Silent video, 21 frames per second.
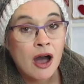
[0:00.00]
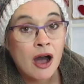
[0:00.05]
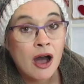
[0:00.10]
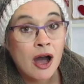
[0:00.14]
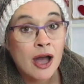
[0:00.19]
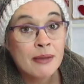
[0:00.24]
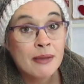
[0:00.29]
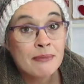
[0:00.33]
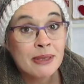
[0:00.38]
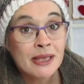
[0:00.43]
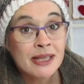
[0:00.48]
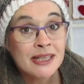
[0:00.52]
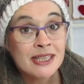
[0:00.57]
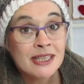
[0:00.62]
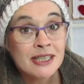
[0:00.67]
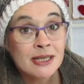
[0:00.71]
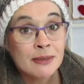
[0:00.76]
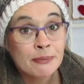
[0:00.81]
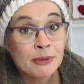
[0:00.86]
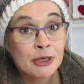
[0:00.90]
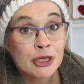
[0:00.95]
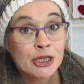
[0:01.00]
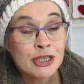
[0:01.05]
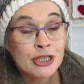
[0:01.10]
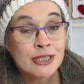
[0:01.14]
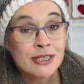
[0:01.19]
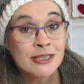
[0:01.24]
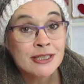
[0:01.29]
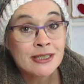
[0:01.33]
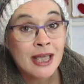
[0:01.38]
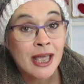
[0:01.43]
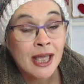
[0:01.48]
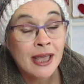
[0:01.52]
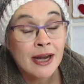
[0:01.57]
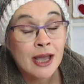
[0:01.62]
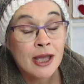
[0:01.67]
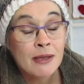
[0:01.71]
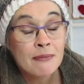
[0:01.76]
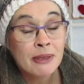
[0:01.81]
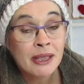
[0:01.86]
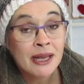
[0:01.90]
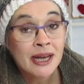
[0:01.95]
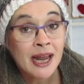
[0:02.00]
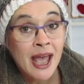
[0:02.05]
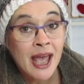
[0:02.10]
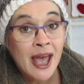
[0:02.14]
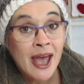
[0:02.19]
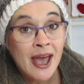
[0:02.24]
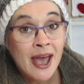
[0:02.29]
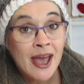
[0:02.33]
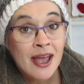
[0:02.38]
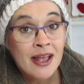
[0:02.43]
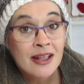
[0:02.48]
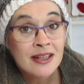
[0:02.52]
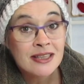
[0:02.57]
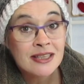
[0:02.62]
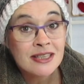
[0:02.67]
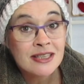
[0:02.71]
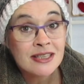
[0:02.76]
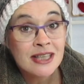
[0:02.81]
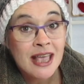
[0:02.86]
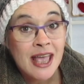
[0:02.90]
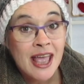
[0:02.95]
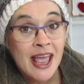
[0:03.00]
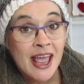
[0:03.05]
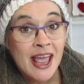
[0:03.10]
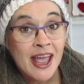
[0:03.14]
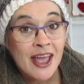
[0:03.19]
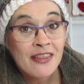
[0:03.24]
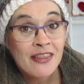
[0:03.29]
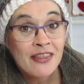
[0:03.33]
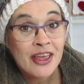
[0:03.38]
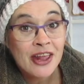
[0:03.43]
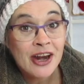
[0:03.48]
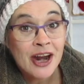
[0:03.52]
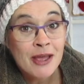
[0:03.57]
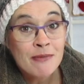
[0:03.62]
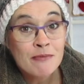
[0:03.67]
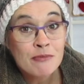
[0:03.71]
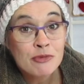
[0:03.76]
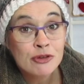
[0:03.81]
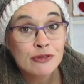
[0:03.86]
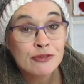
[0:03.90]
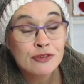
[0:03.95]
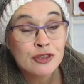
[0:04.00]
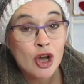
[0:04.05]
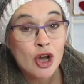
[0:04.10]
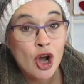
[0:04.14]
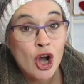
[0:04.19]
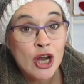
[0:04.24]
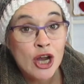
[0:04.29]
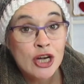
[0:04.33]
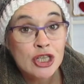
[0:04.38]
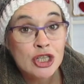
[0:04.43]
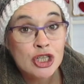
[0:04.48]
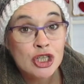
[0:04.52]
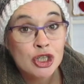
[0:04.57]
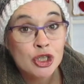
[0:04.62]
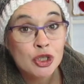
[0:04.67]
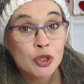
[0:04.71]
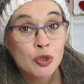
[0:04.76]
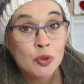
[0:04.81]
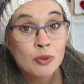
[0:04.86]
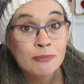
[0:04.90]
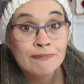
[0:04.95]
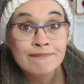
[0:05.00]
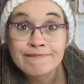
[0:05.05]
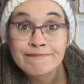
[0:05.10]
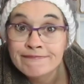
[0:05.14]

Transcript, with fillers: I made slippers and I made hats and then I moved on to